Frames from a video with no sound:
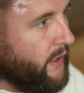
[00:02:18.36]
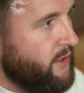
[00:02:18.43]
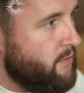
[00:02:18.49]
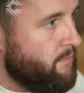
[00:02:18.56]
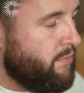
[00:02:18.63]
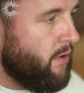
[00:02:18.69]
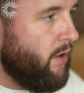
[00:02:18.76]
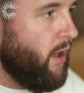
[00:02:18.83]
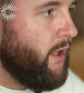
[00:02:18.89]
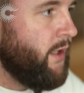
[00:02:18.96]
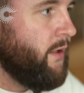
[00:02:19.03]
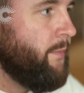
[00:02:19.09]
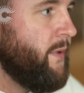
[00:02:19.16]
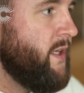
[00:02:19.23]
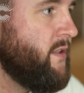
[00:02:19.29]
when you
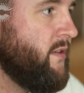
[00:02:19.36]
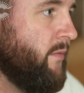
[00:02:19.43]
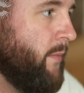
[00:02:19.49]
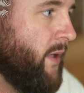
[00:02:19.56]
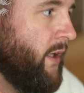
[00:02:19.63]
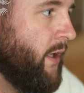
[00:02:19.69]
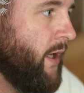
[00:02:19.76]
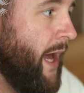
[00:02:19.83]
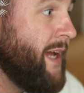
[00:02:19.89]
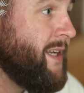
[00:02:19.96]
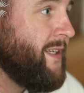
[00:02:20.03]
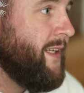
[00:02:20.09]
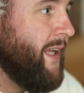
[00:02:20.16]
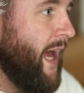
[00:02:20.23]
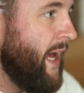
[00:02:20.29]
brine a piece of meat, it
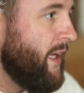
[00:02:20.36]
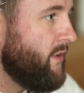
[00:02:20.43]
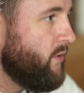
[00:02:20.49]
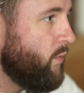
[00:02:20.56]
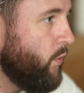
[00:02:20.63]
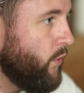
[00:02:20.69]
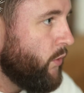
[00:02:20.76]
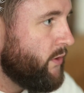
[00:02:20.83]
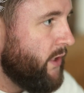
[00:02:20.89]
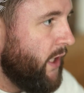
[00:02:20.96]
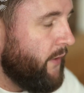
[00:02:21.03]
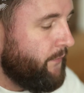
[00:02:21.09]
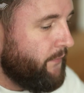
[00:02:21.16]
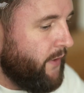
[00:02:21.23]
actually adds water,